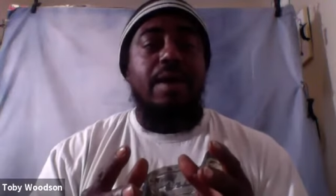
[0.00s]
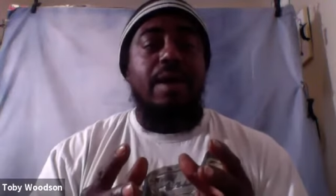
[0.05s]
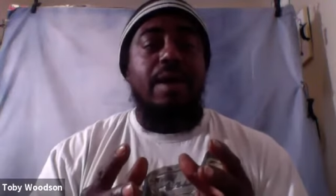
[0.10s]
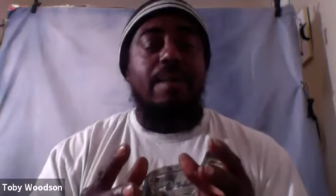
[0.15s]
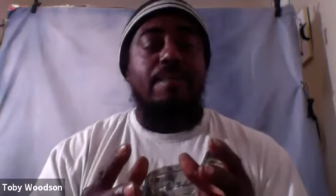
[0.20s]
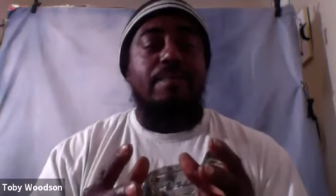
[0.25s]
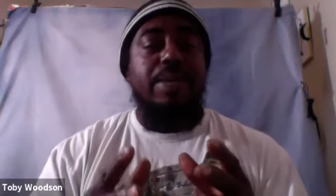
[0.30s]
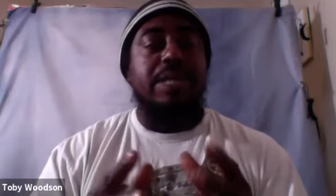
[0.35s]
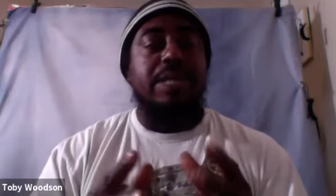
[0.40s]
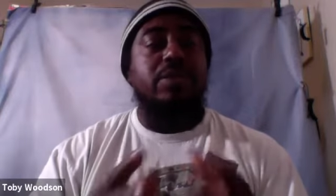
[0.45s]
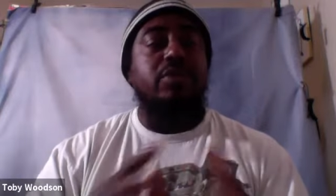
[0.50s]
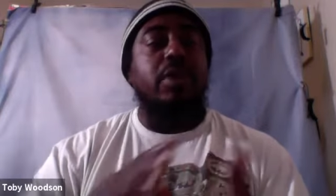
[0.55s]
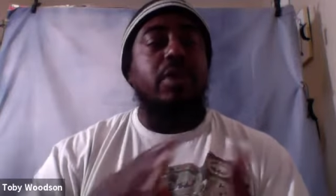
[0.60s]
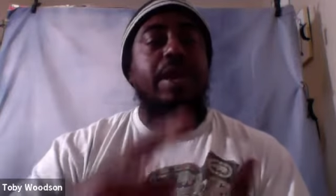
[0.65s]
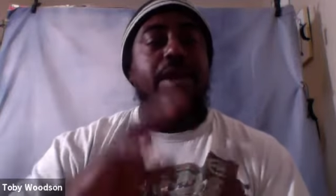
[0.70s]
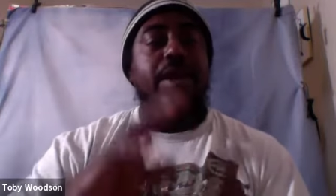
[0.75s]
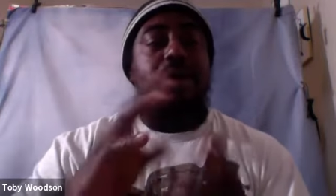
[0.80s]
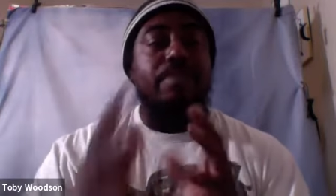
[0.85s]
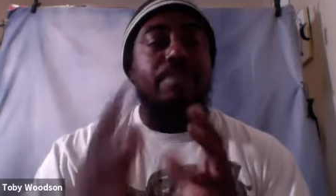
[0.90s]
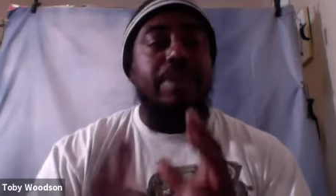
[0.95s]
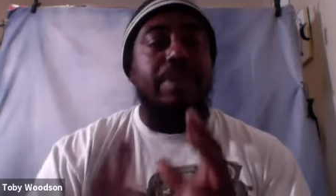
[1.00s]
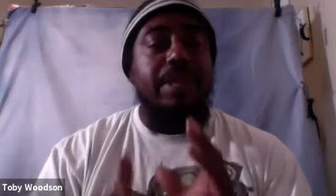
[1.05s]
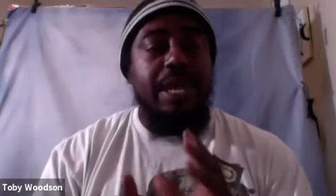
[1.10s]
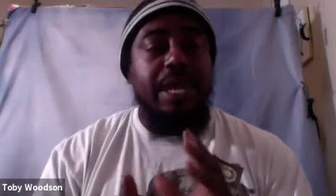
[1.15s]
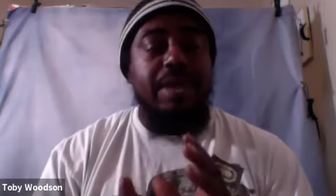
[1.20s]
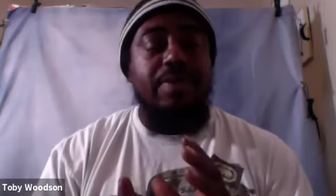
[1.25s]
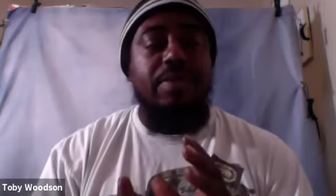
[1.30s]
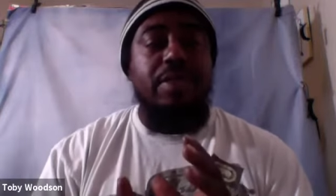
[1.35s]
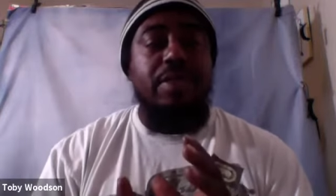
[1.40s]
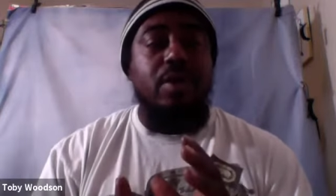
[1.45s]
uh, be triumphant
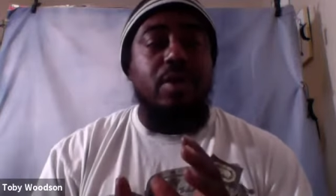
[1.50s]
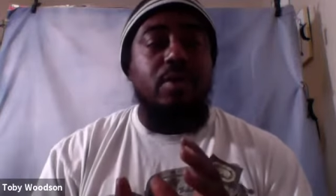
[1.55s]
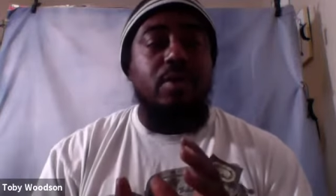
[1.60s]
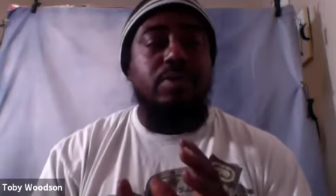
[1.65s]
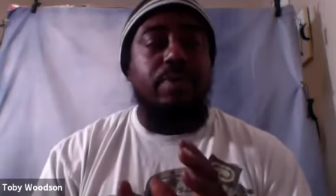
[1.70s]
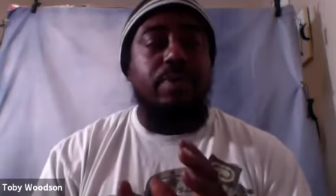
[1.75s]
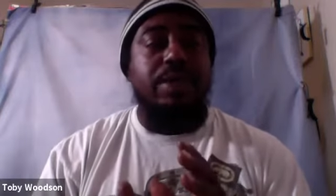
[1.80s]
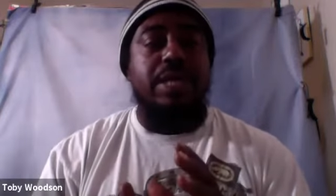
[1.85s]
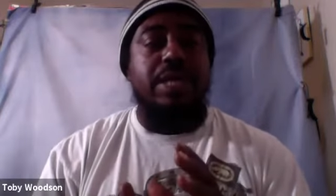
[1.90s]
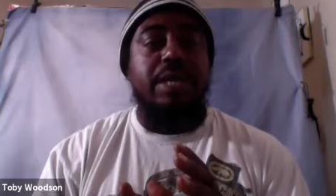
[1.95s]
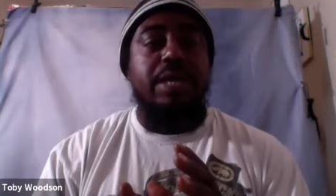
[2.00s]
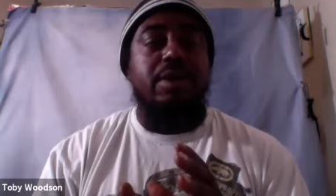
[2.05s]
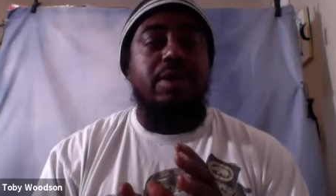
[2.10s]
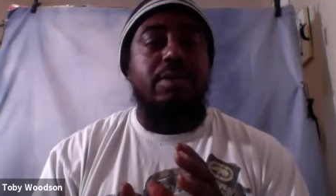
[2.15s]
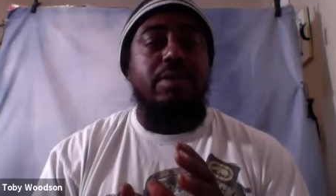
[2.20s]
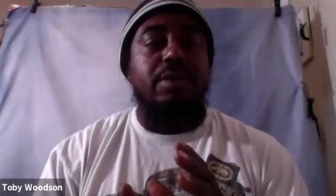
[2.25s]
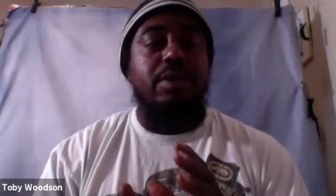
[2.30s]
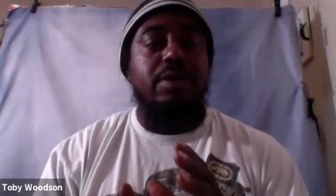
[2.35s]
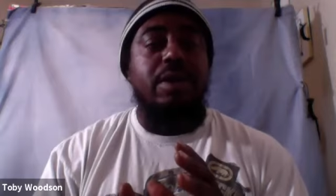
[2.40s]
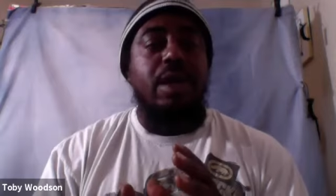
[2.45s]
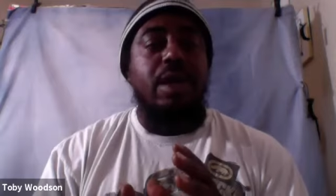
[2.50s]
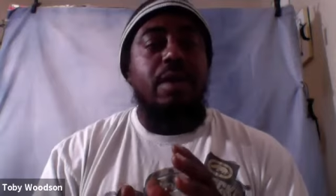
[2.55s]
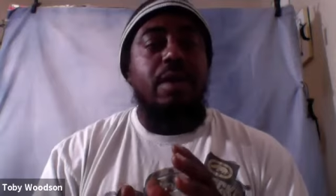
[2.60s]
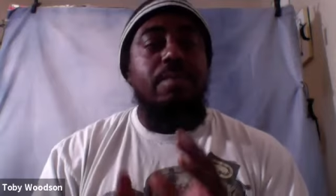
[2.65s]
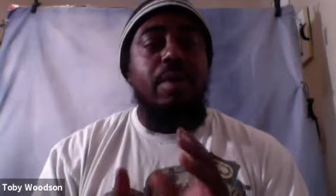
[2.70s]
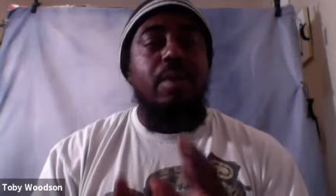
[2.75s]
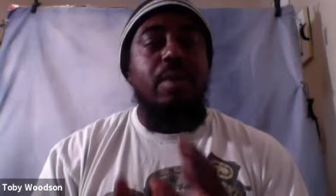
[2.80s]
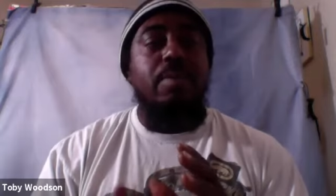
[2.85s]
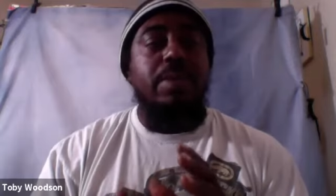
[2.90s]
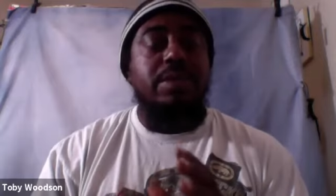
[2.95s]
in those particular
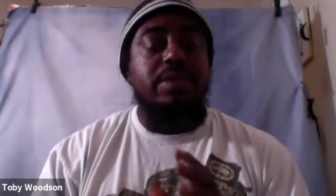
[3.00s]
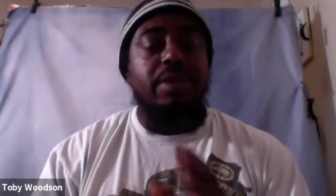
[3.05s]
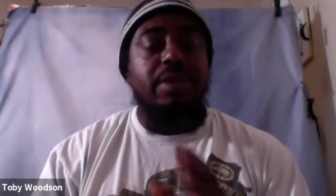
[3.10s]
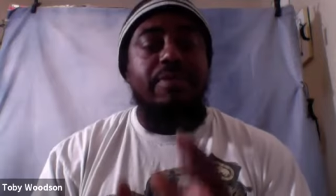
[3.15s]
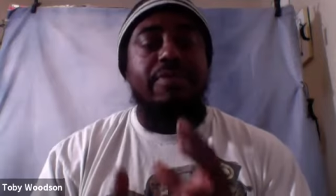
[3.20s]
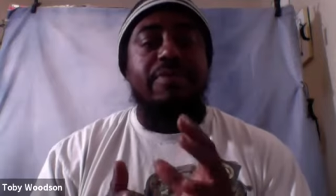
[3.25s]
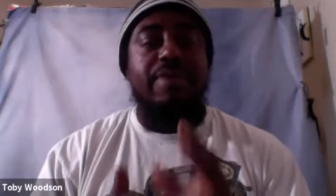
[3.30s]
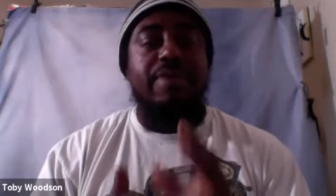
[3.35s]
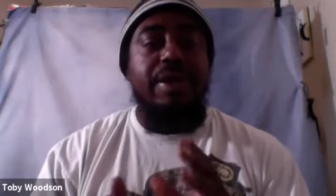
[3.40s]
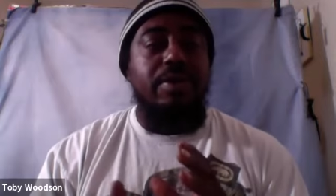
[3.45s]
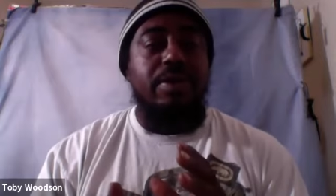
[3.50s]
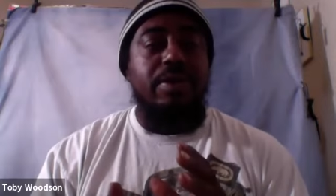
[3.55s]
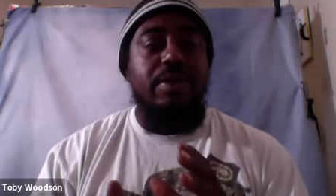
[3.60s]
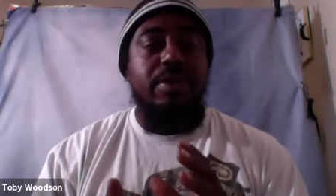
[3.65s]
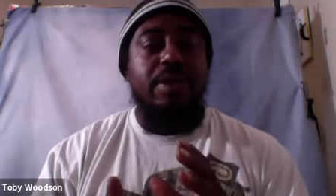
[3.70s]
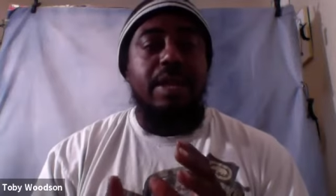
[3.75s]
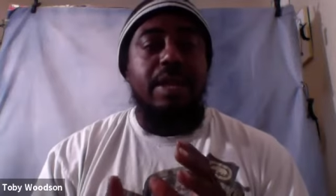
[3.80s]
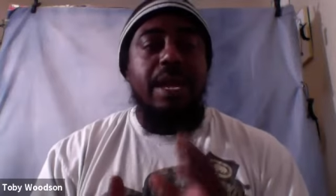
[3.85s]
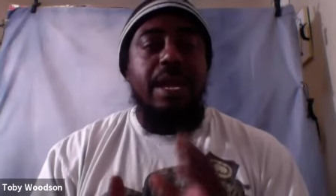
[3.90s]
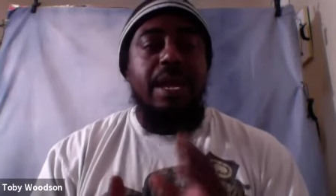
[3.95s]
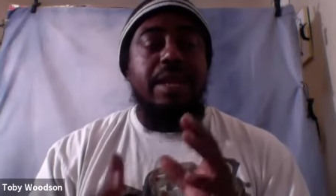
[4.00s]
moments of failure